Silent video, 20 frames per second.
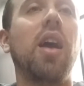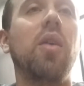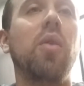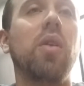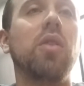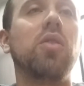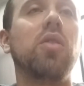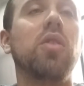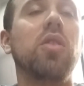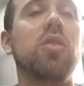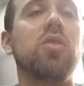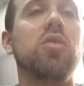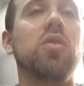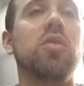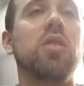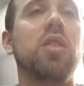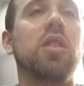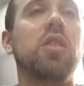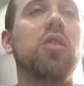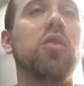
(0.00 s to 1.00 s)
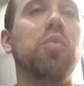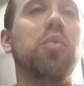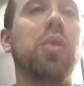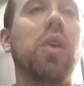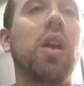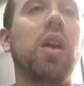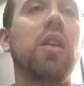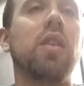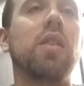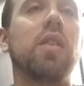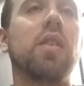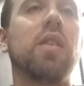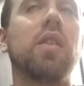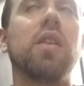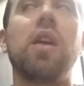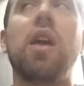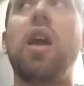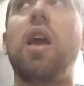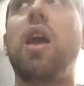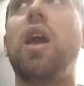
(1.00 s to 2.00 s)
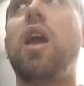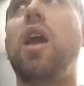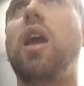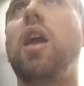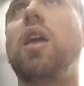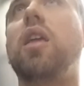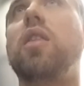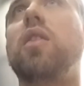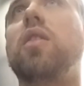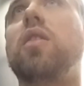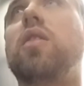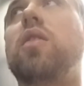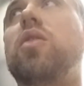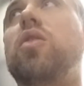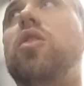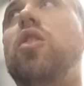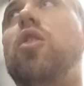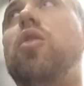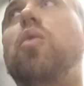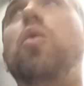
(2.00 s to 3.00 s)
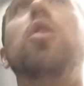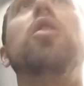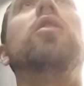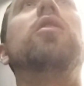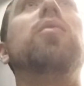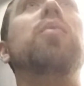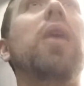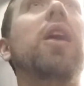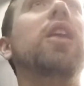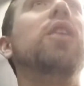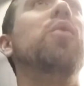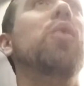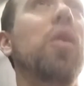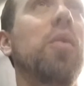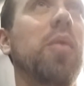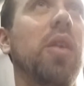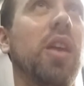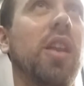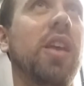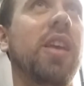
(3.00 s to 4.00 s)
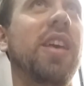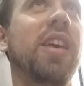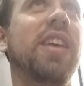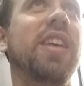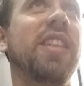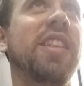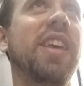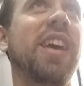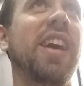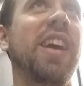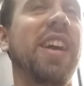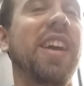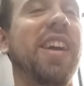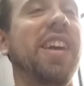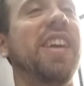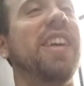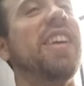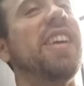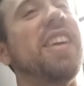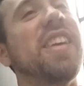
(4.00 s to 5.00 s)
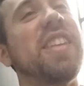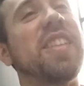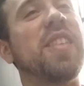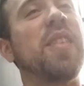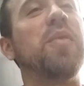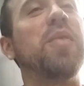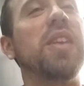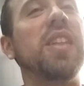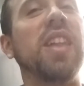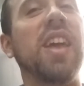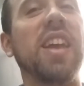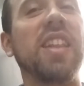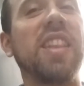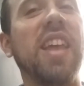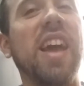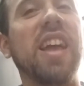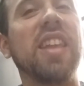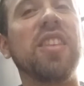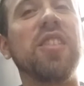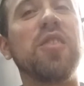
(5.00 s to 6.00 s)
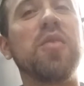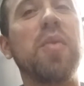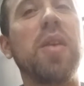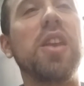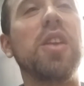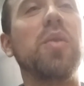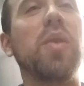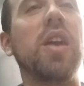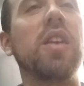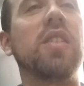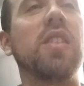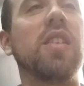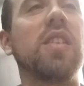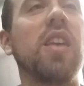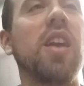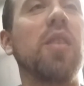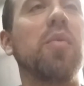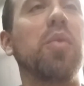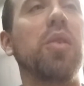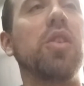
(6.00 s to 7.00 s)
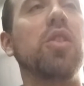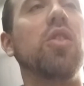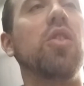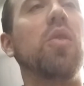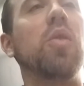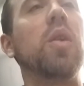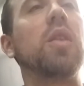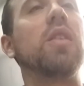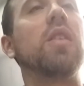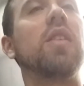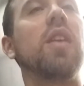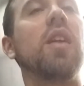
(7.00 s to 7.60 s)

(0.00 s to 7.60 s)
went to the jiu-jitsu place and there weren't many women there. Something like that. There's many ways to say it, but you don't want to